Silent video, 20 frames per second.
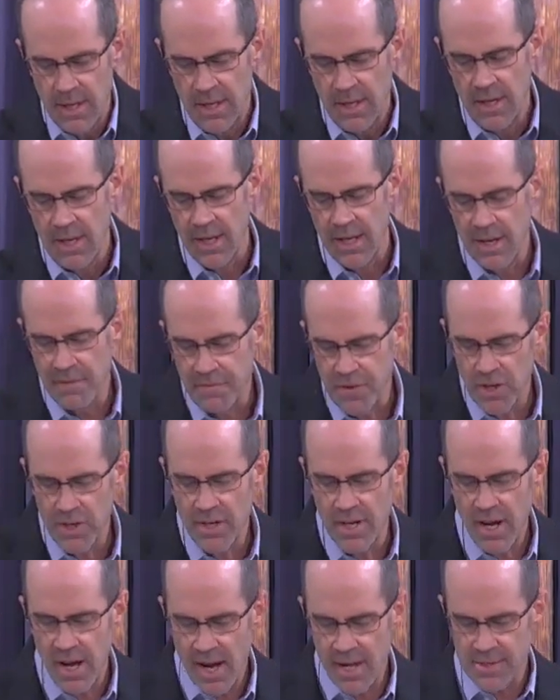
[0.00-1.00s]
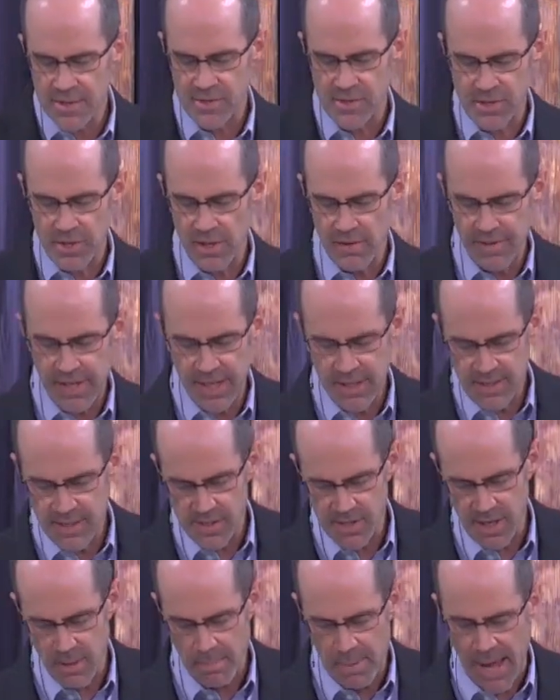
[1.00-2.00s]
And if you're not serving in
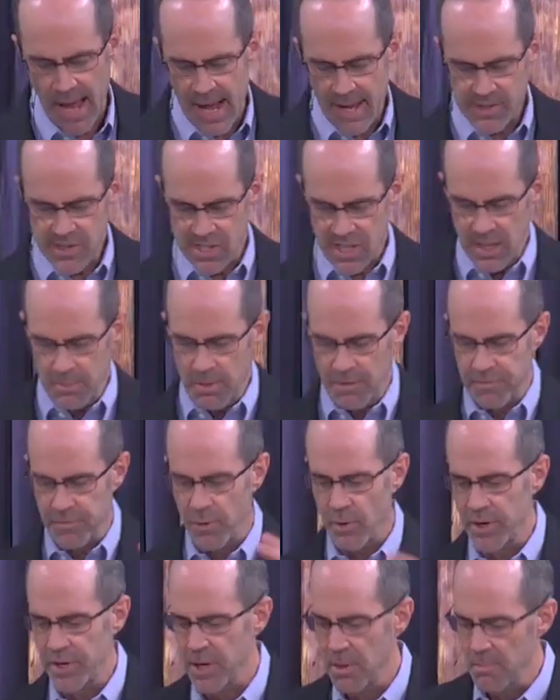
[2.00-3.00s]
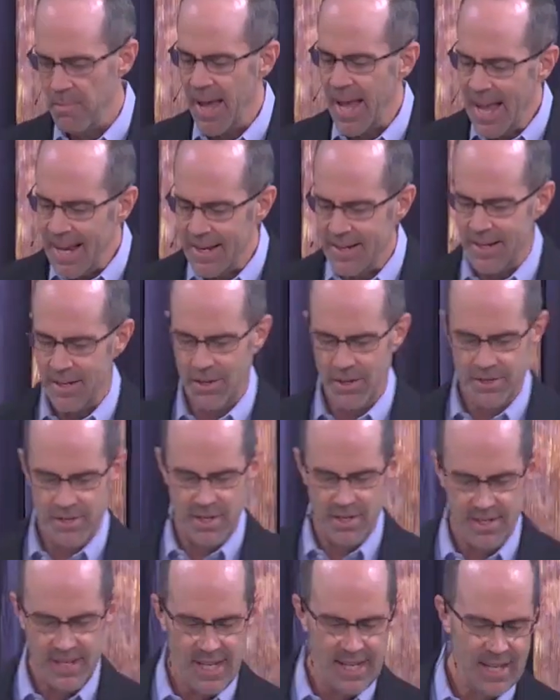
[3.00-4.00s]
this capacity before you're made an elder
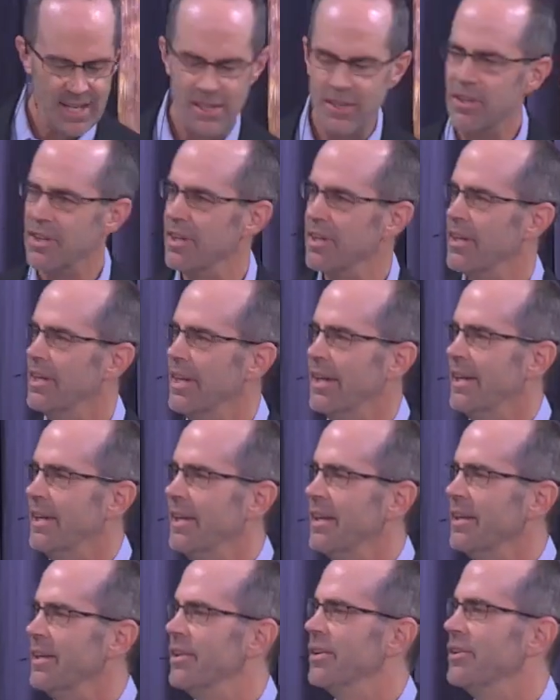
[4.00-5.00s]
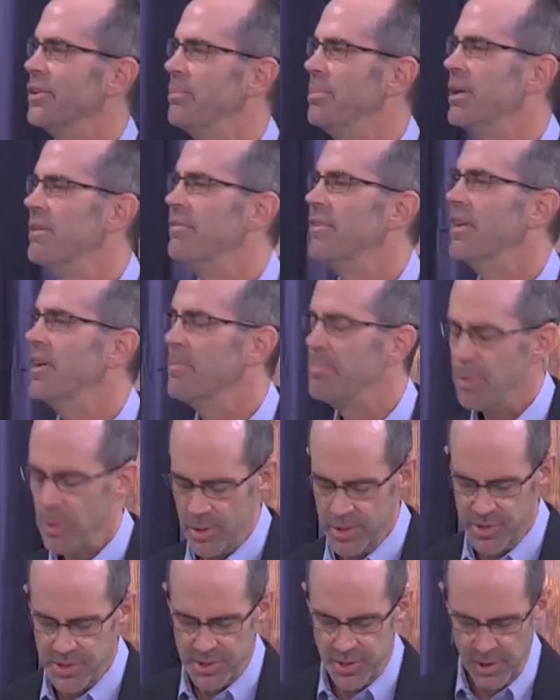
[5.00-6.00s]
or deacon, you you'll, you'll be a very
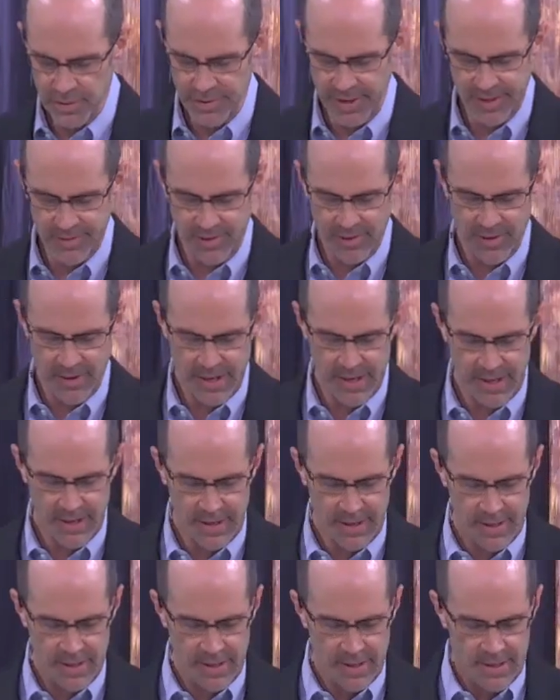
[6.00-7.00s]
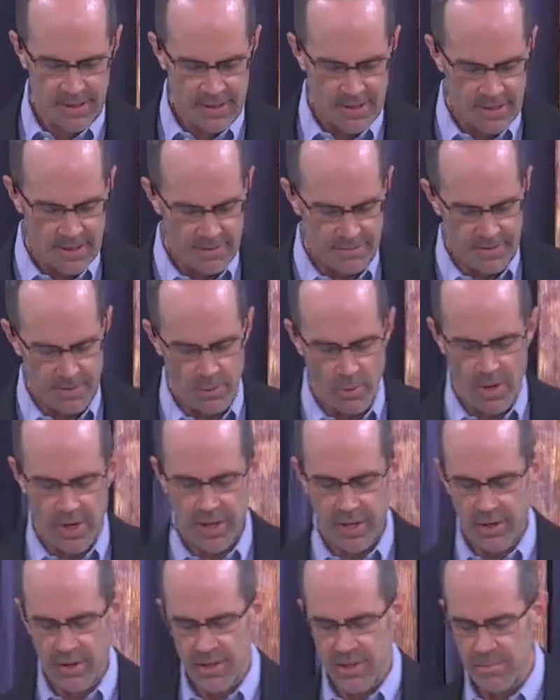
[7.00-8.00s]
poor servant. If you want
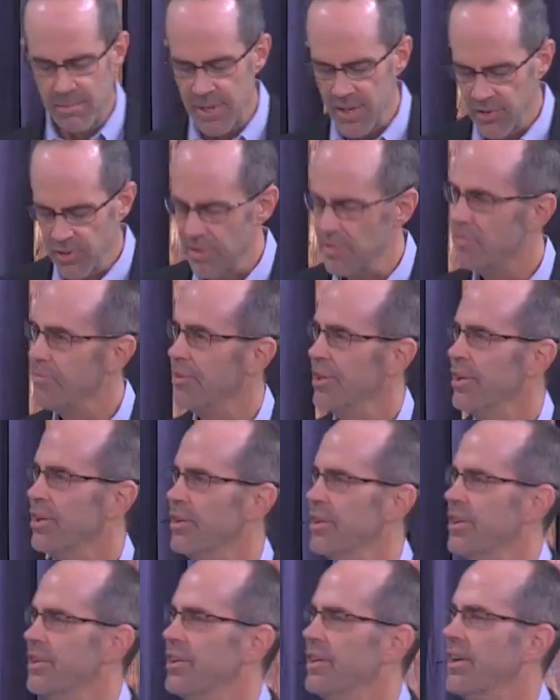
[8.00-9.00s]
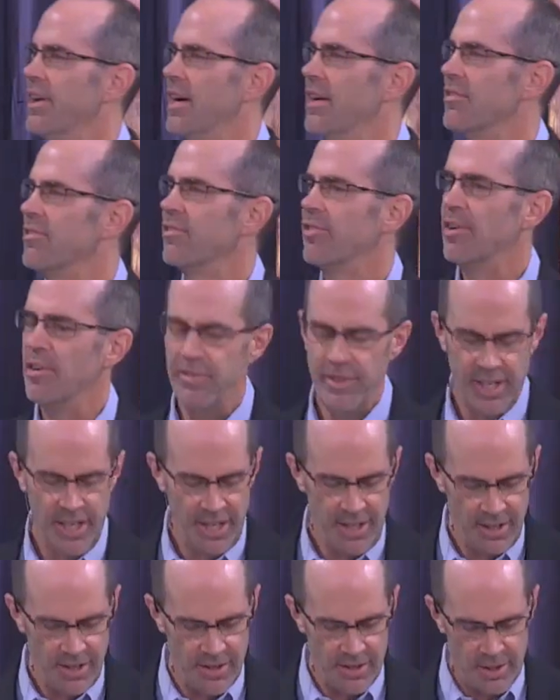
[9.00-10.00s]
to go to the mission field and you're not serving
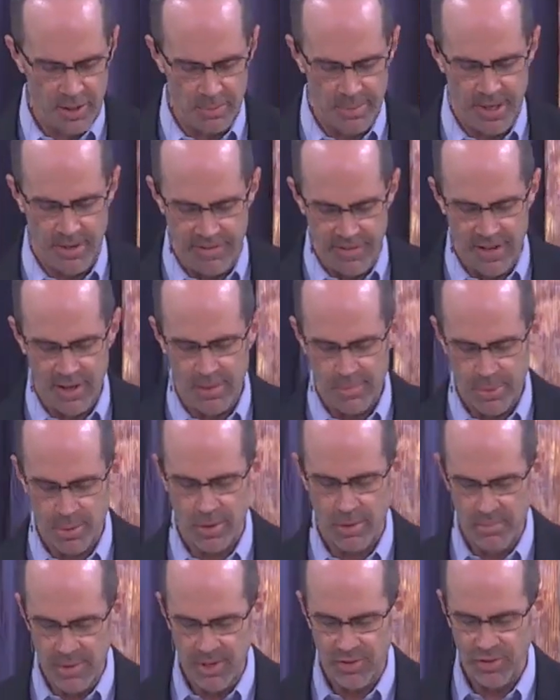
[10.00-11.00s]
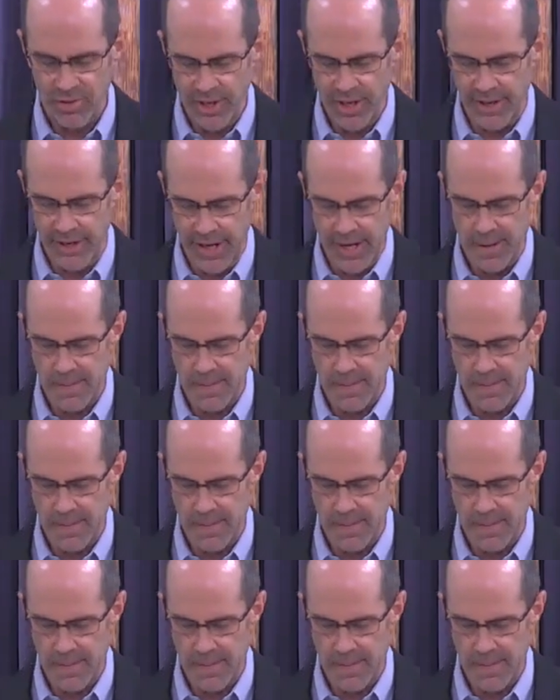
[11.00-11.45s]
here, you'll be a very poor missionary.